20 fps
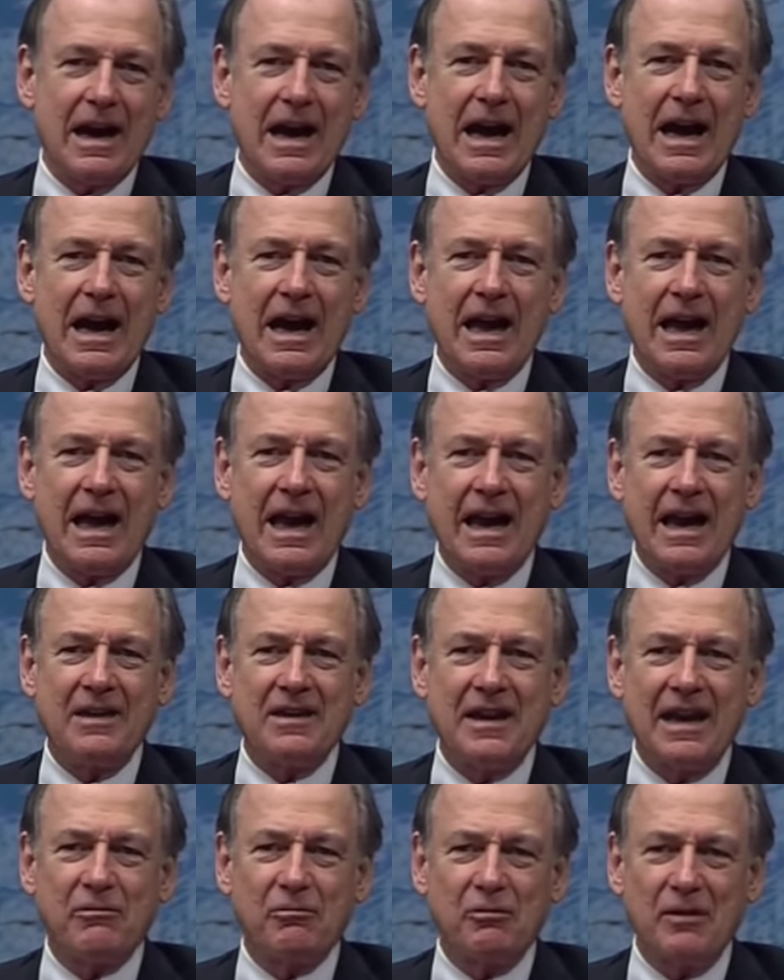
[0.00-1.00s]
uh, and
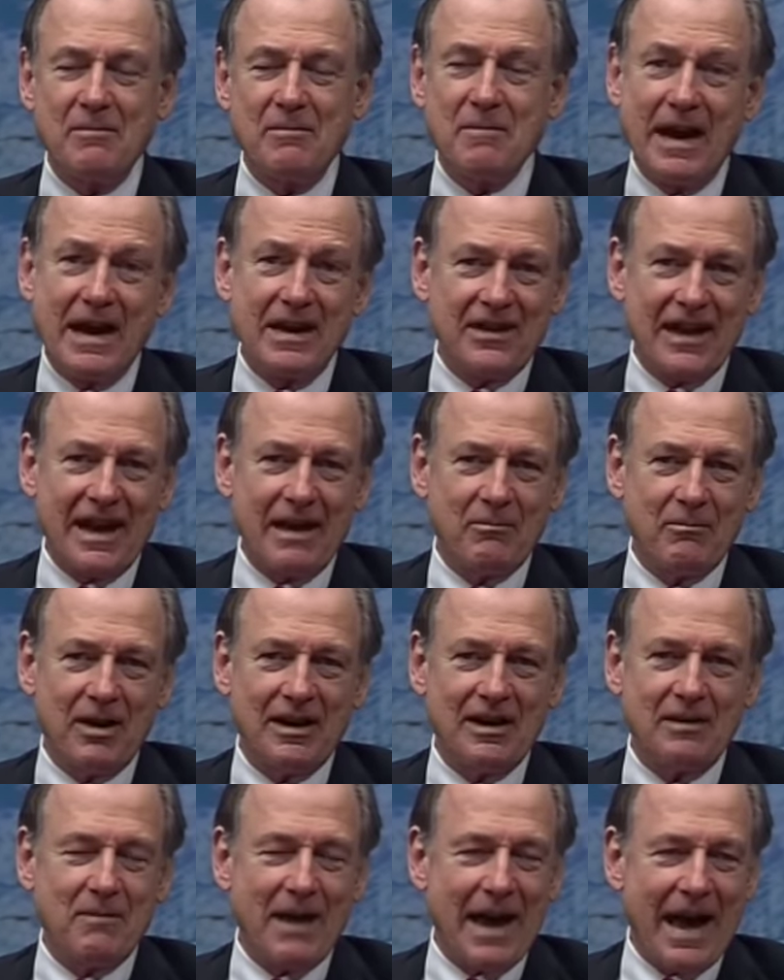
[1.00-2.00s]
then rebate that
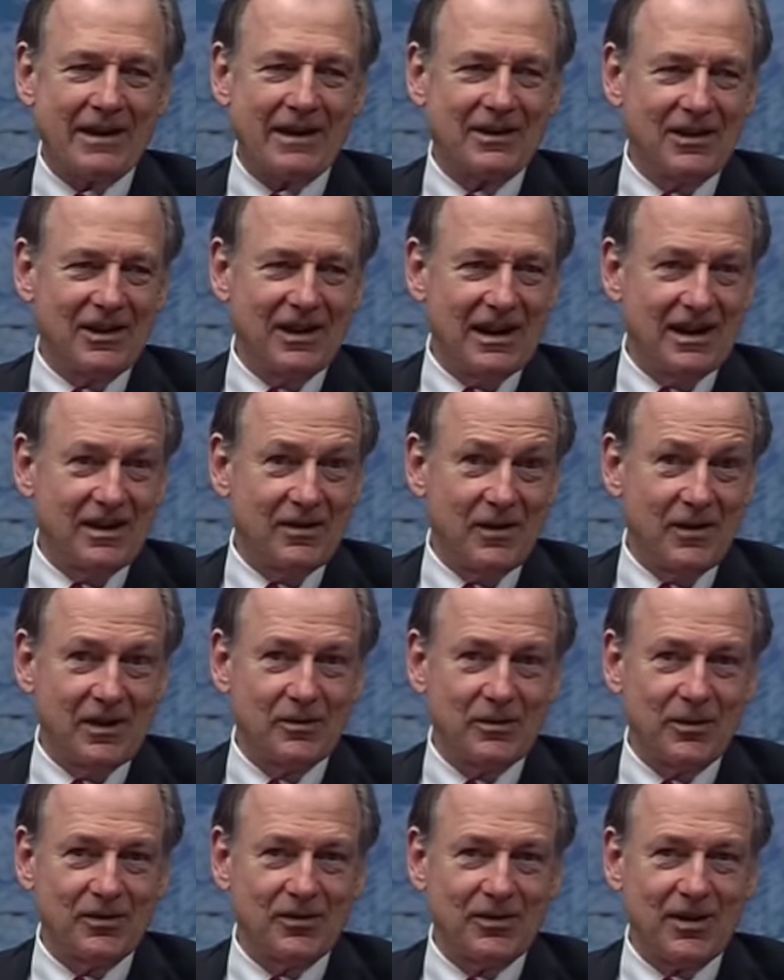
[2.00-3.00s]
money back to the
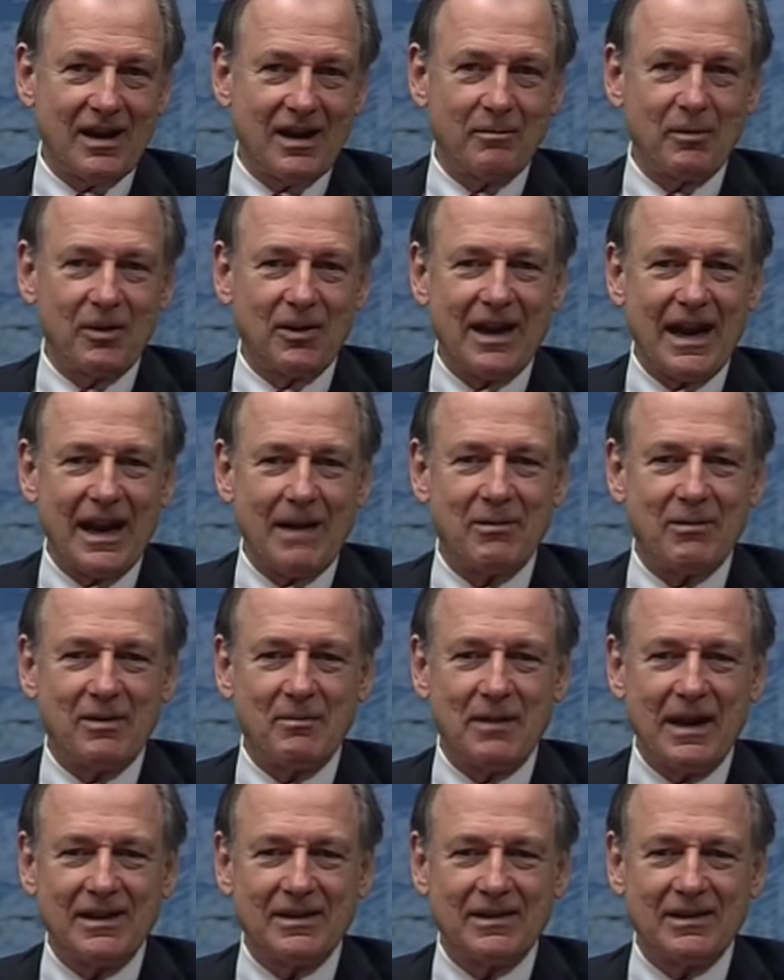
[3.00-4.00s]
individuals on a per capita
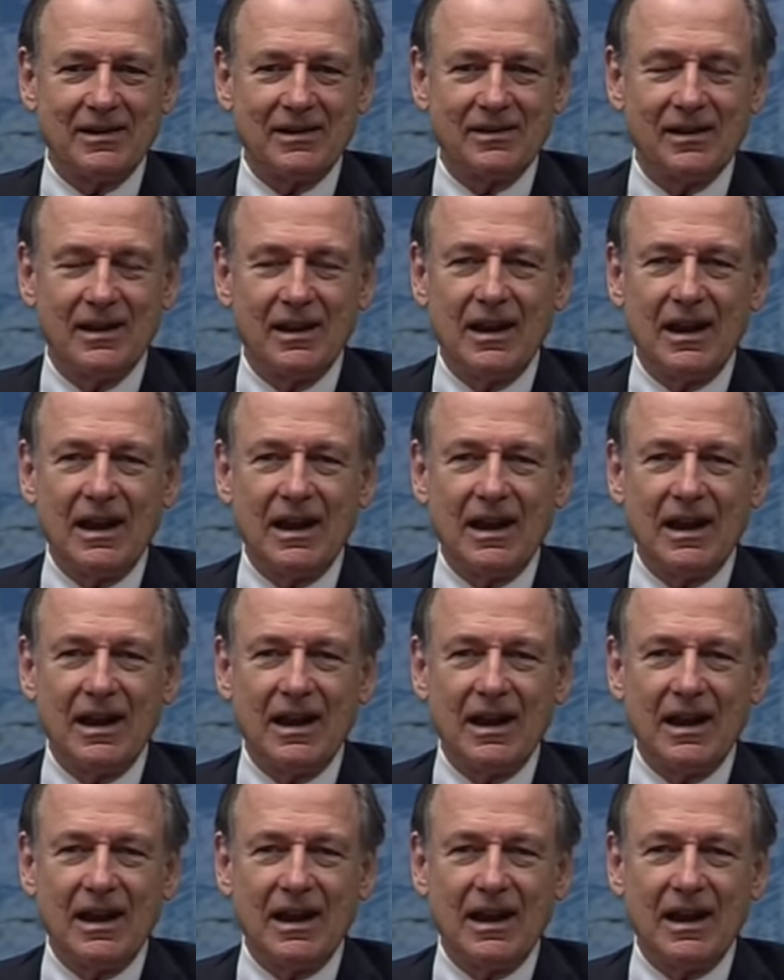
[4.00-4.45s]
basis.